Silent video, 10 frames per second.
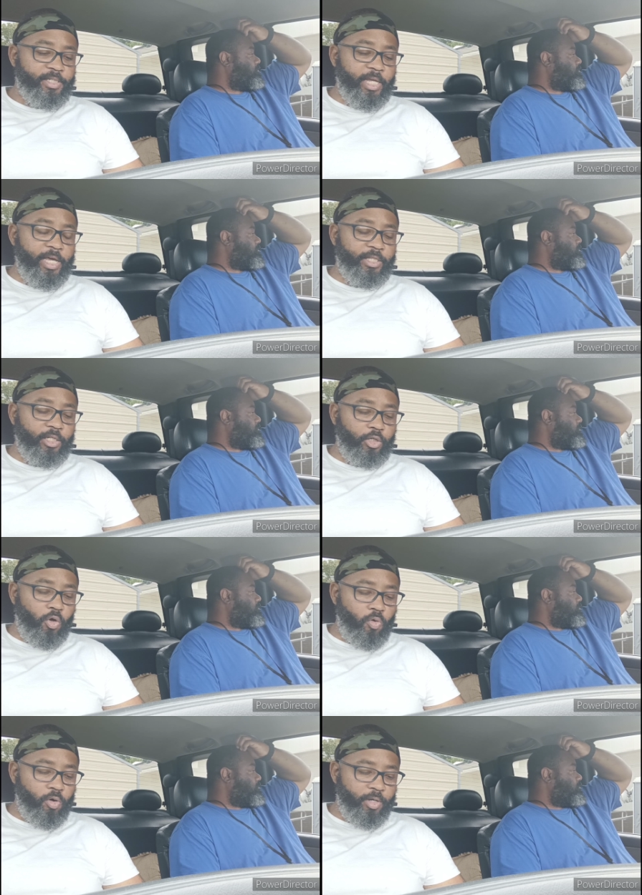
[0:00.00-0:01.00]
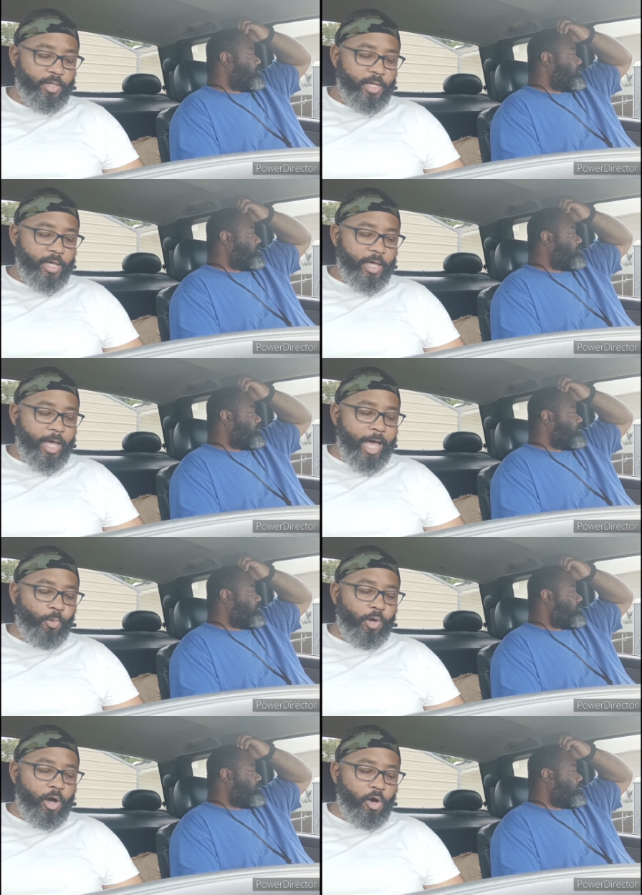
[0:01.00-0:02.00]
saith the Lord,
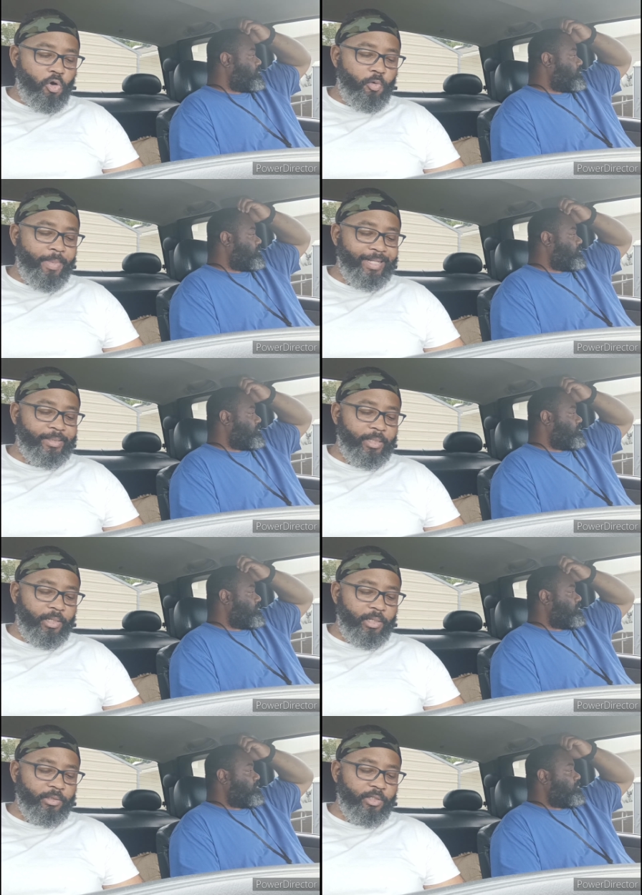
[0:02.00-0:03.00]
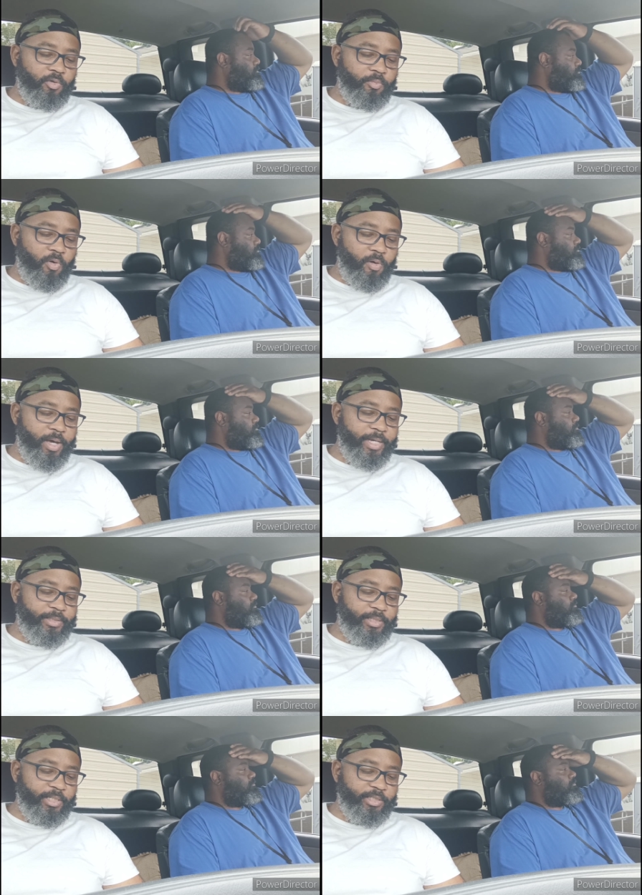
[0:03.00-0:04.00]
I will hold my tongue no more
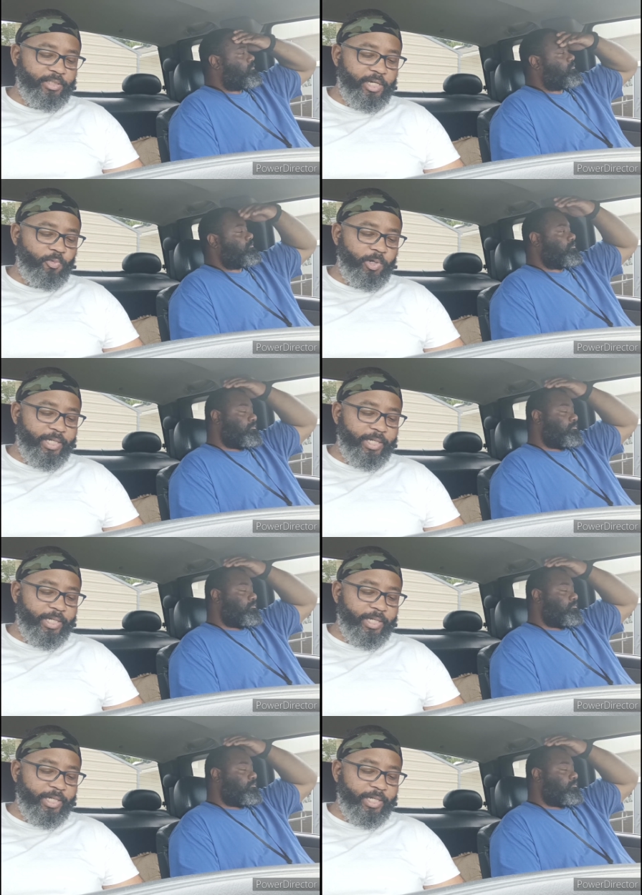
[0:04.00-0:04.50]
as touching their